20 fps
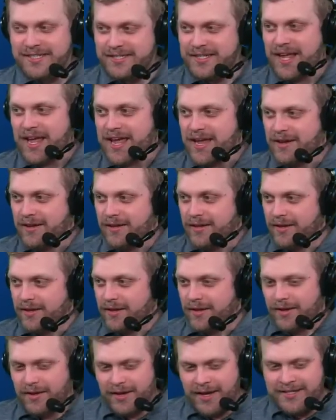State.
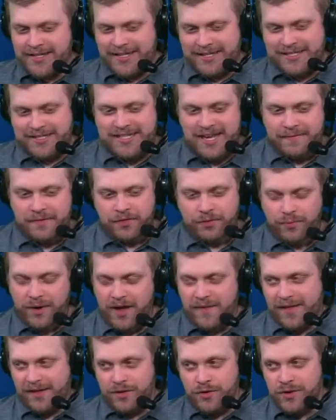He's like a seventh
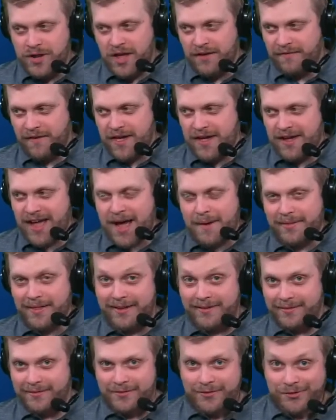round like U D F A guy with
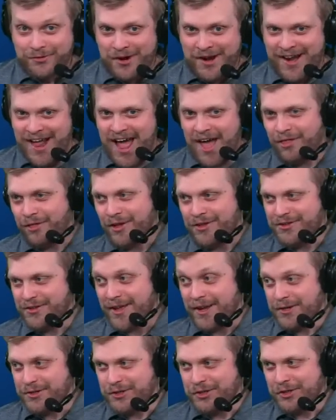like great athletes. So
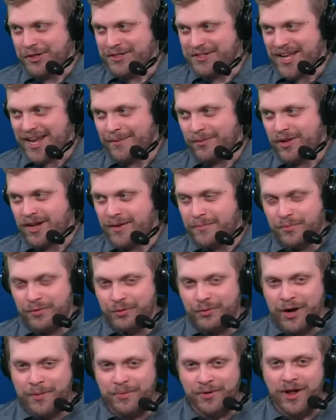like sure, let's gamble on him
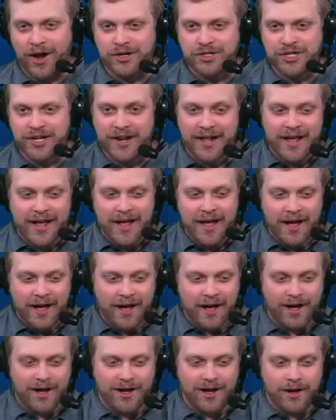with great production.
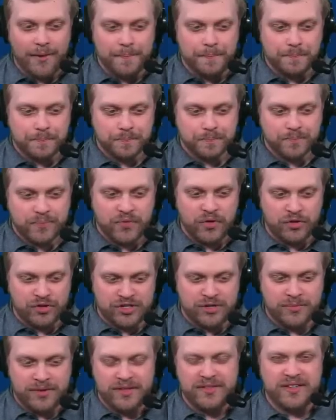Um, those are
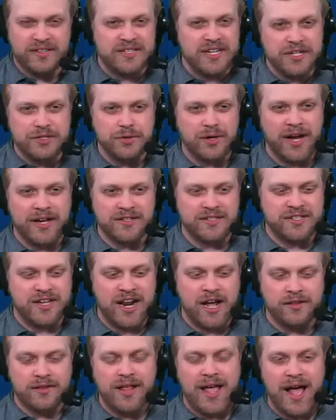some of the, the D two guys that
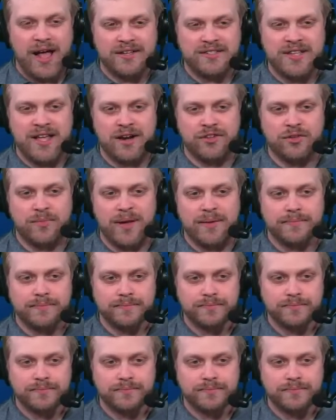stand out stand out to me.